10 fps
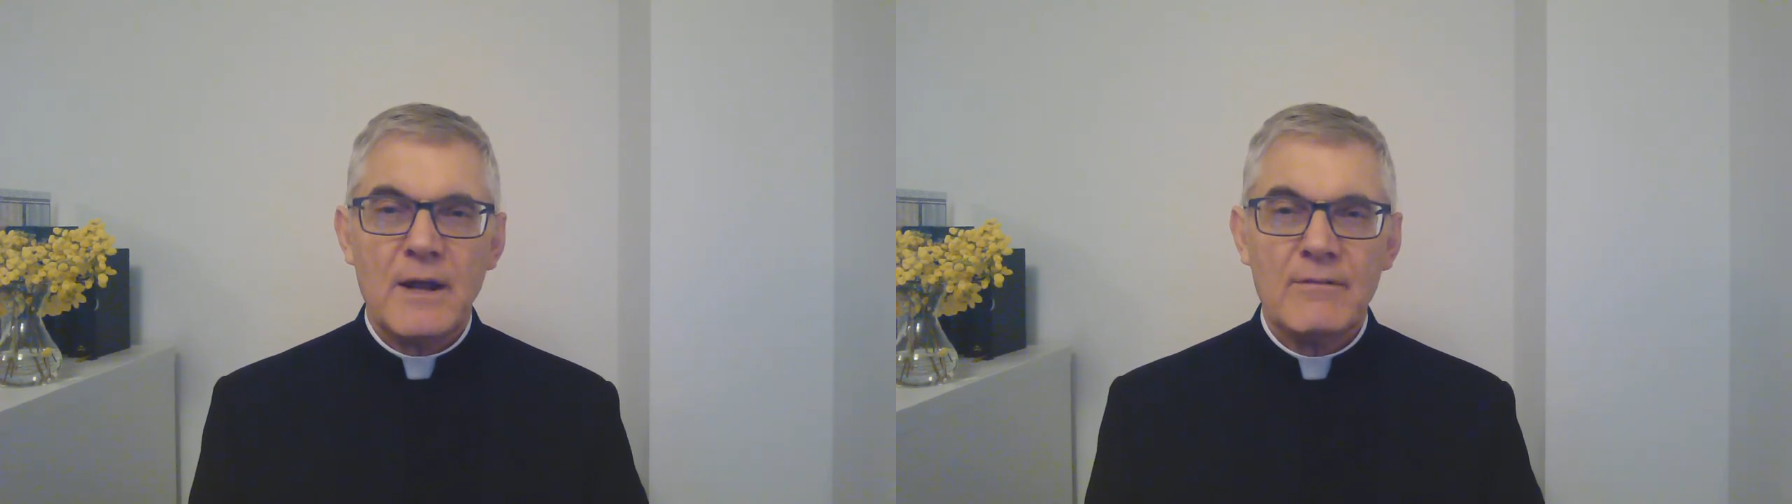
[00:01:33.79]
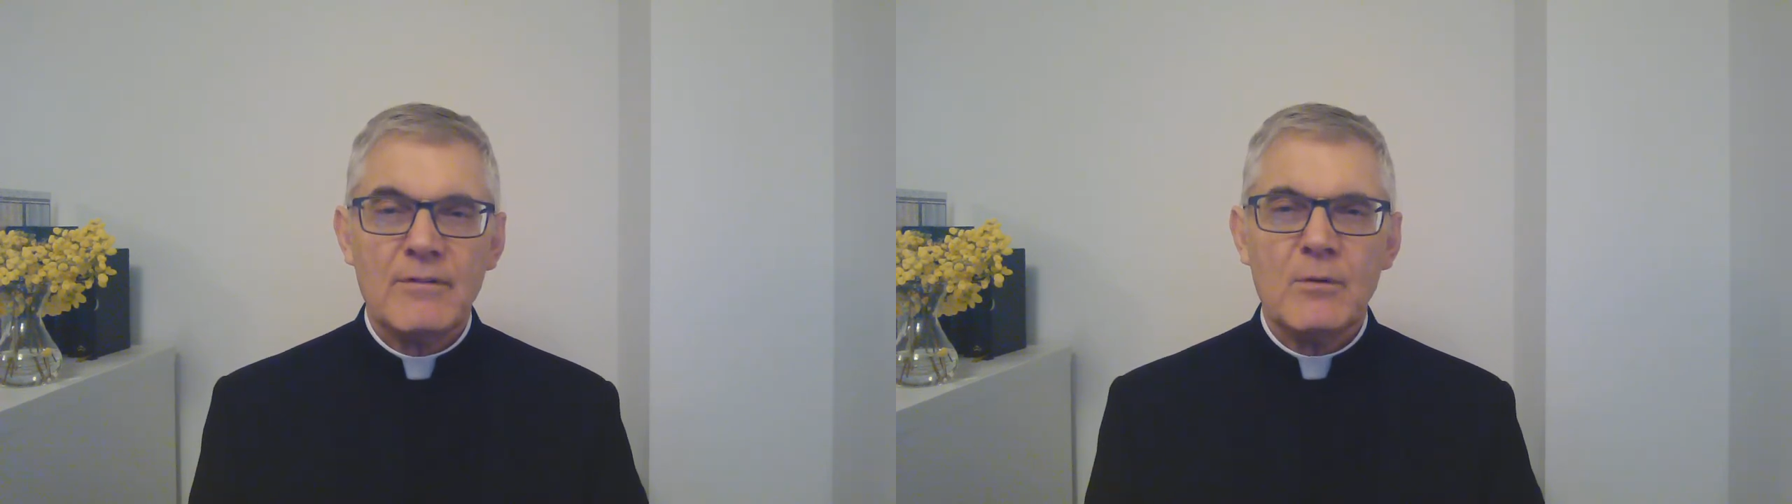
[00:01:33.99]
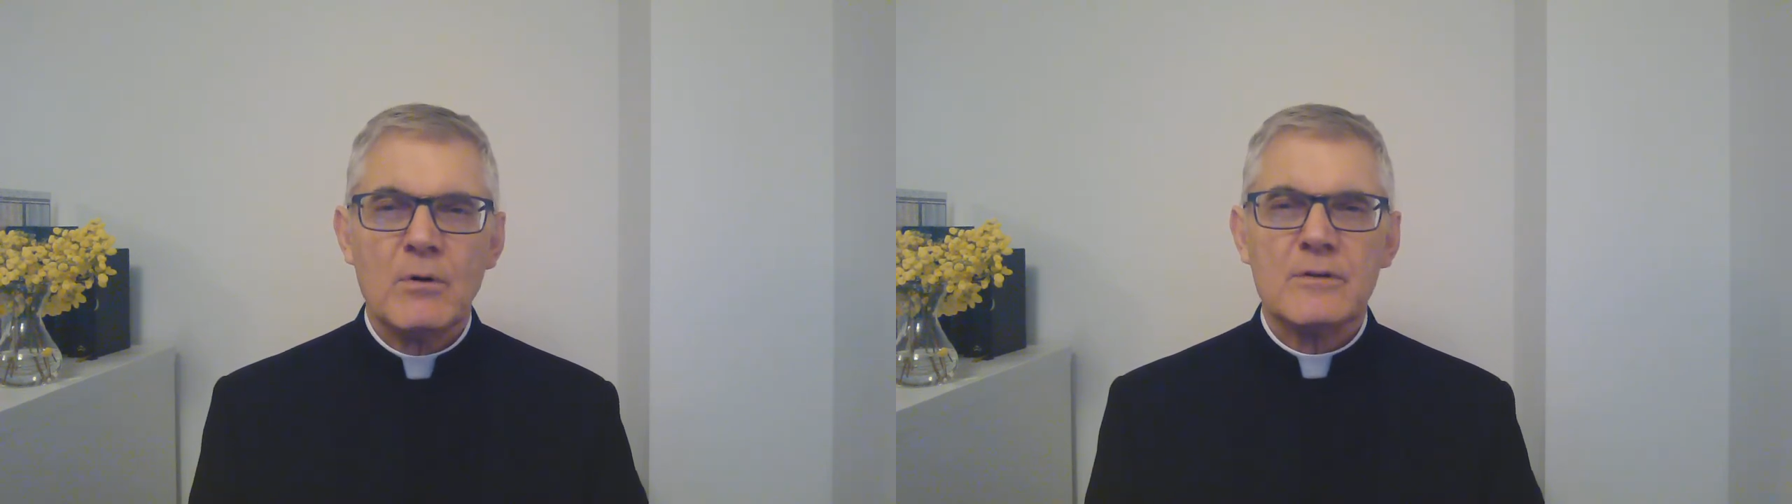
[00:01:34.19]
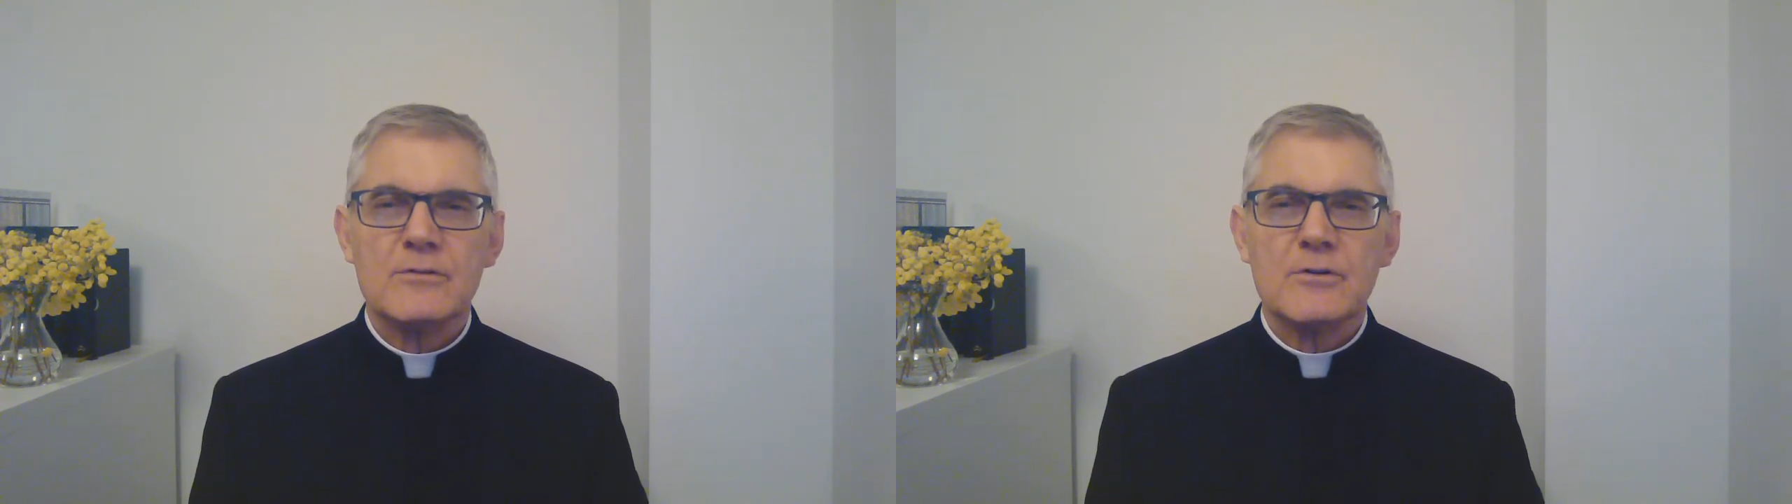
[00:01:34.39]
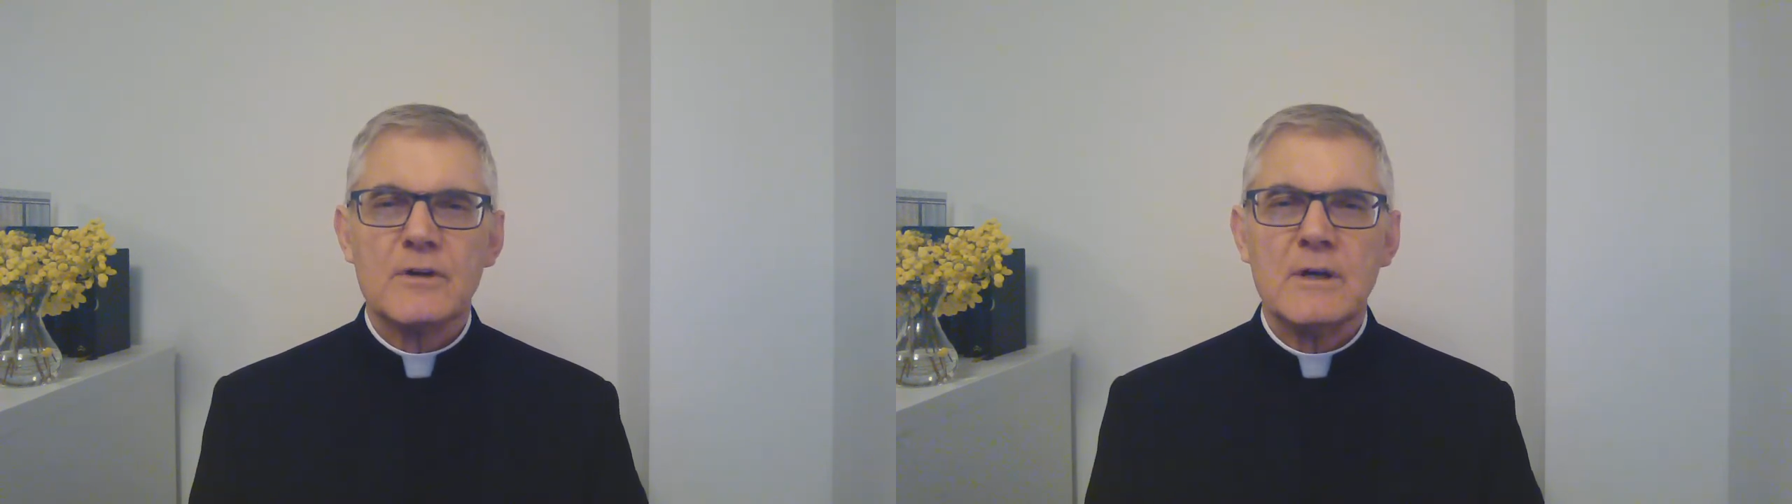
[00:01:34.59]
everyone
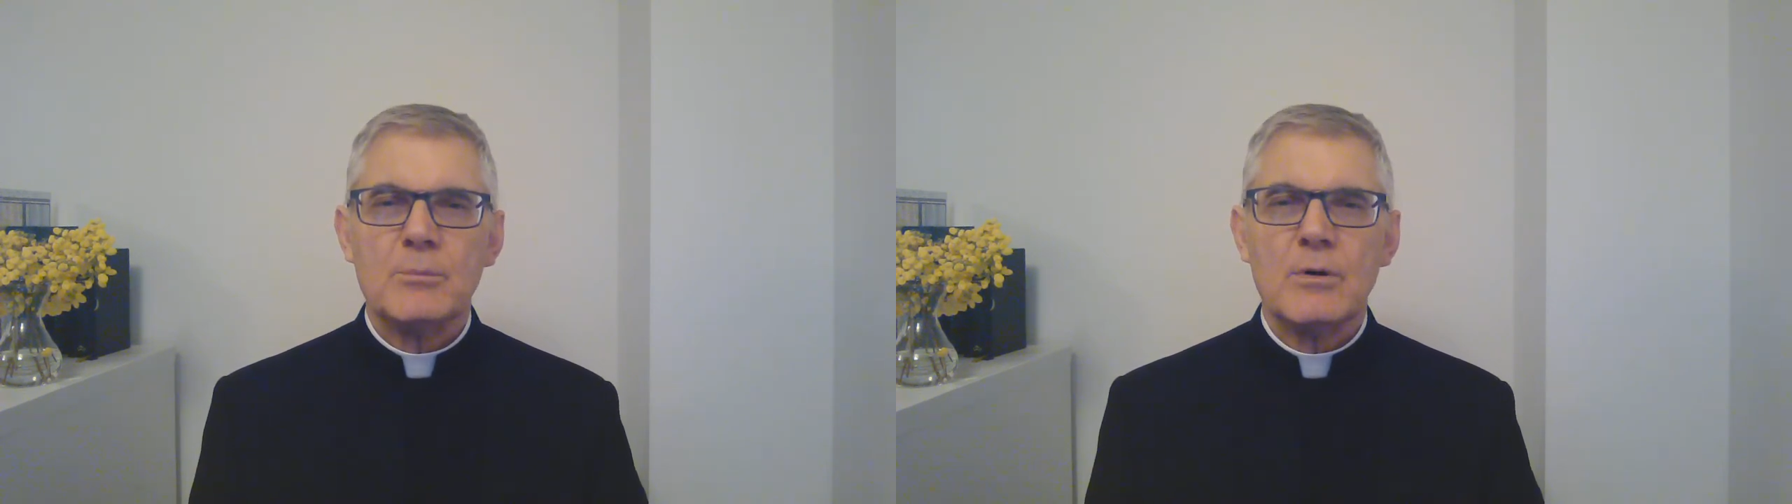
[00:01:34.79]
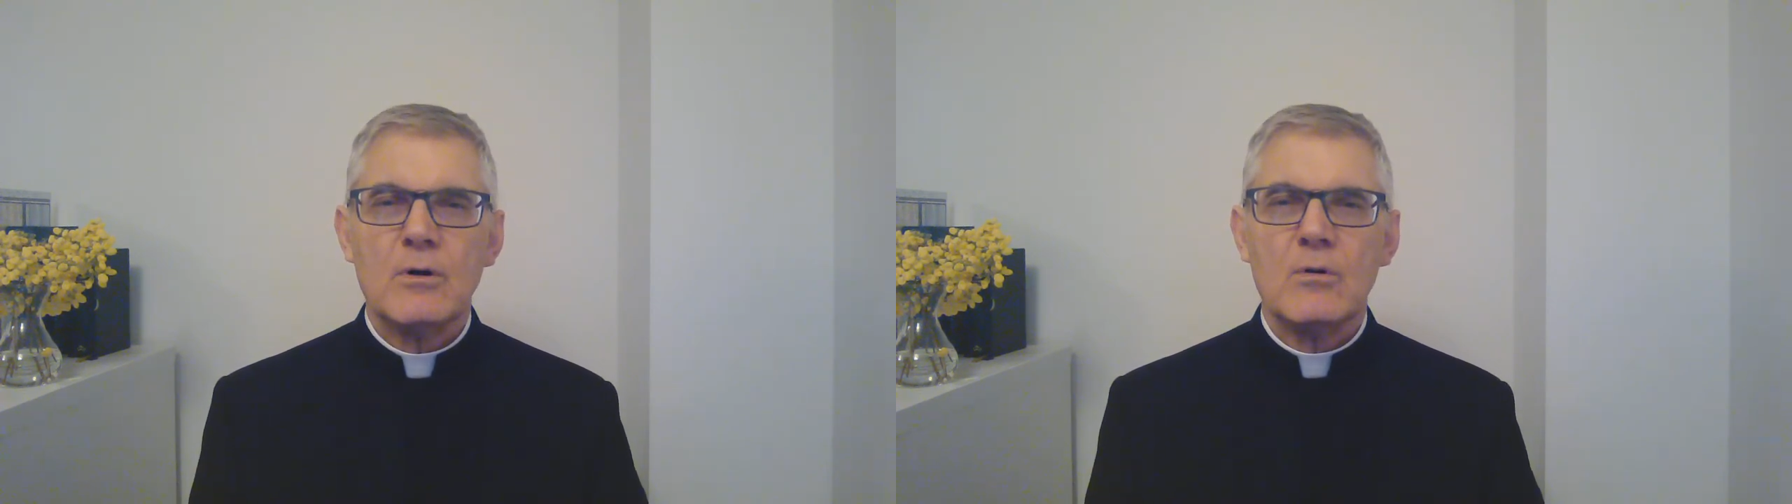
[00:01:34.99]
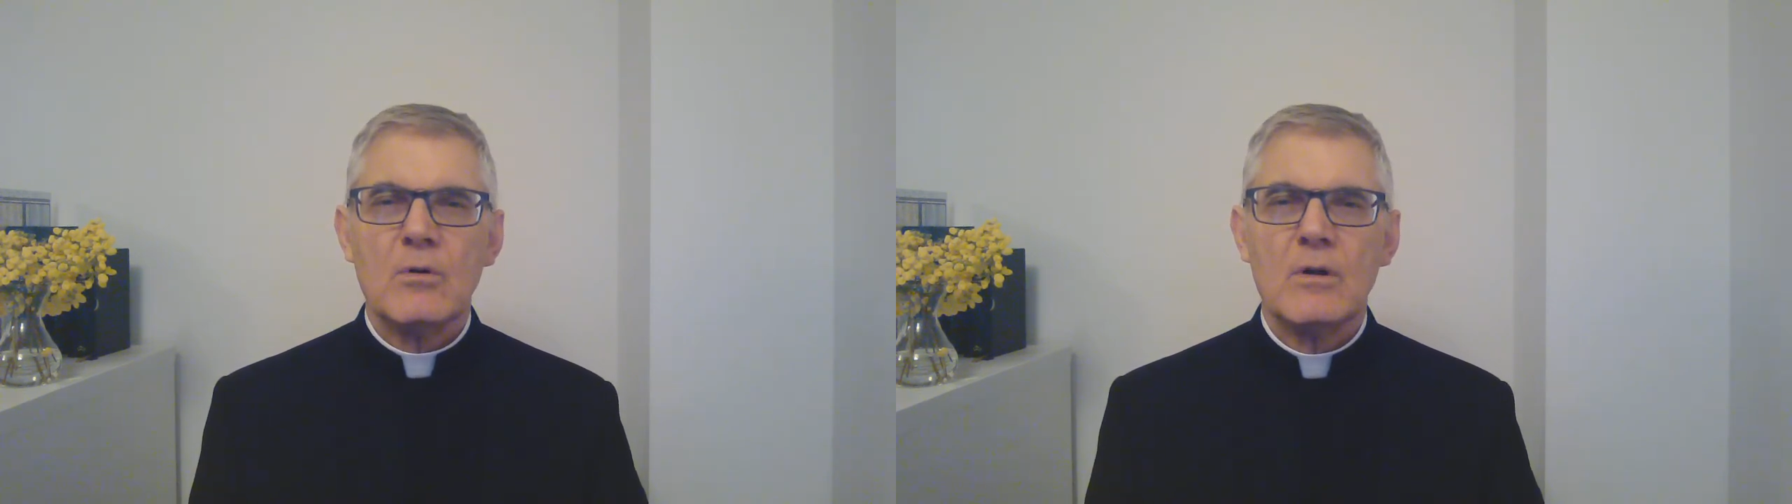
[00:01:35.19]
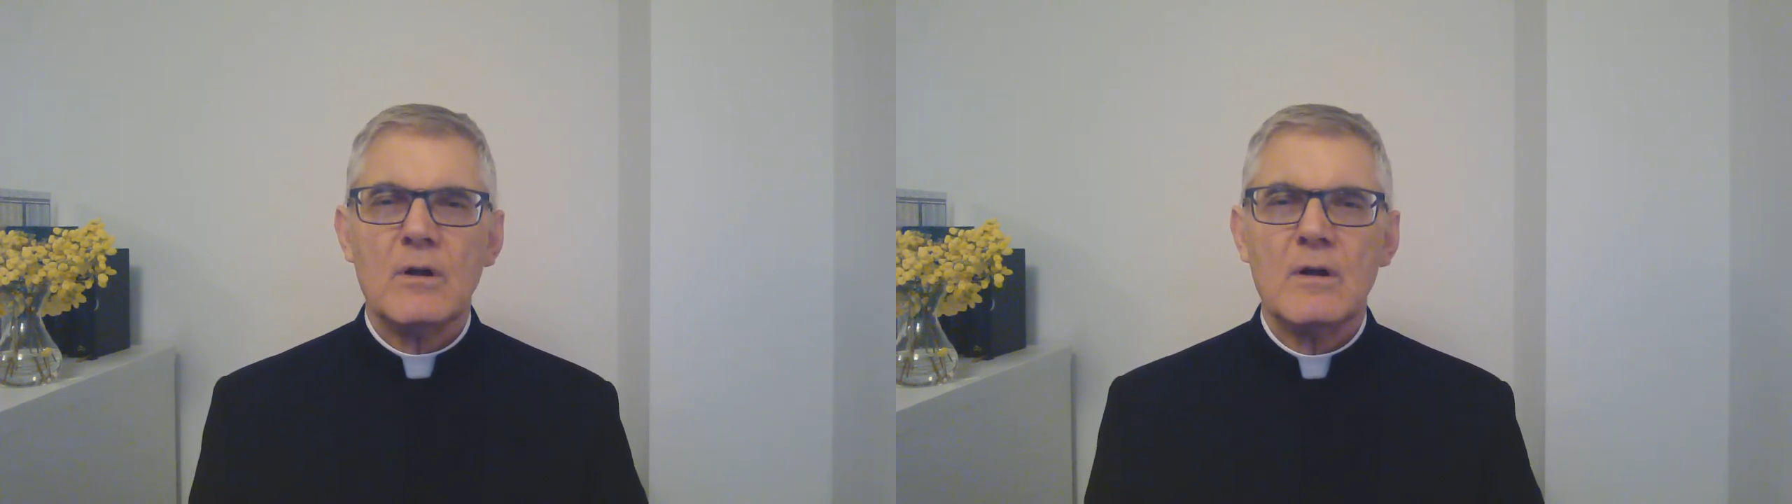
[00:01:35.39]
do keep whole